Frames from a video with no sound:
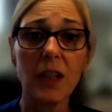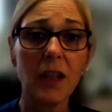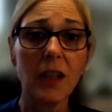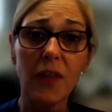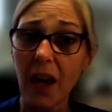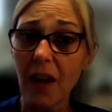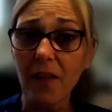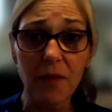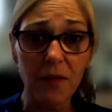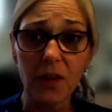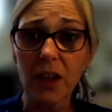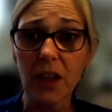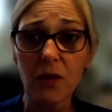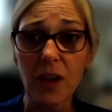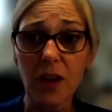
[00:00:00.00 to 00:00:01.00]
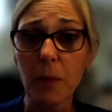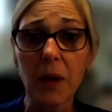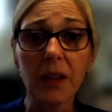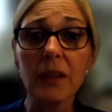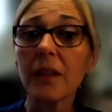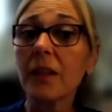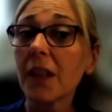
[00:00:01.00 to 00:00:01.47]
And if they're in full
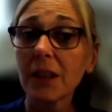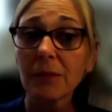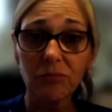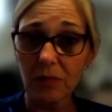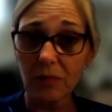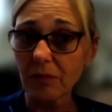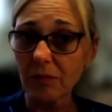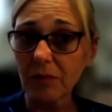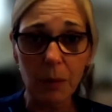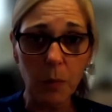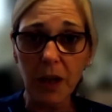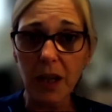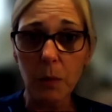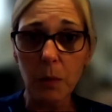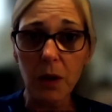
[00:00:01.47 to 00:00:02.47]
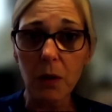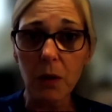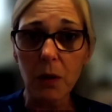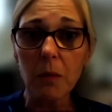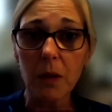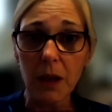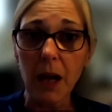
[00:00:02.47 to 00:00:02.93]
agreement, then we
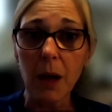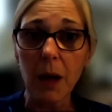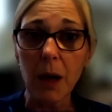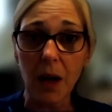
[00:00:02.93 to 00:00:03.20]
will